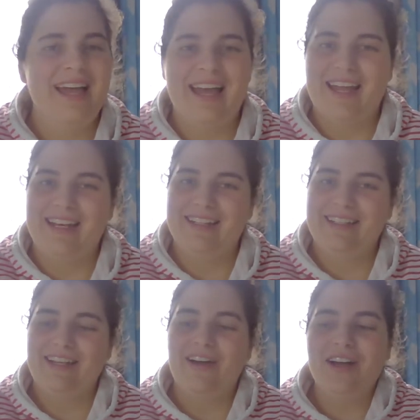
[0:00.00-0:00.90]

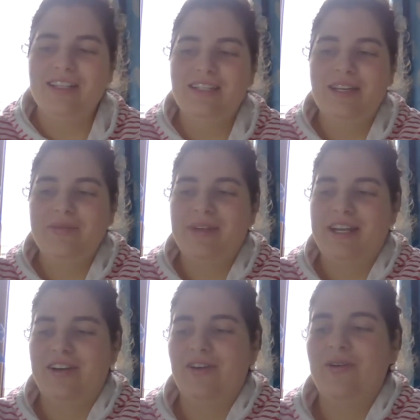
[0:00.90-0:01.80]
and awesome and
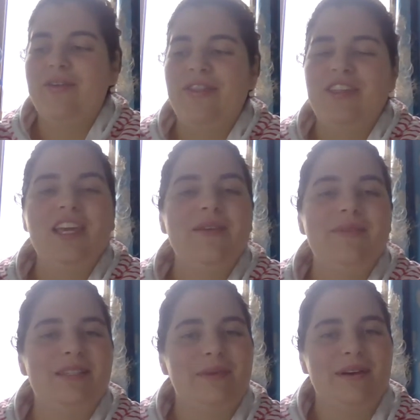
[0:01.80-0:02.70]
her whole theme
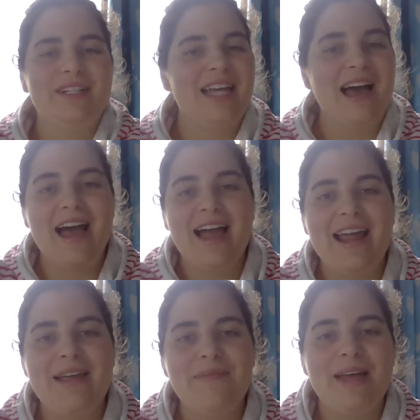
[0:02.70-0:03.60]
is about
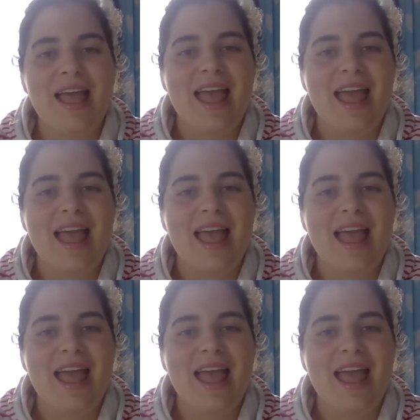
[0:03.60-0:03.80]
time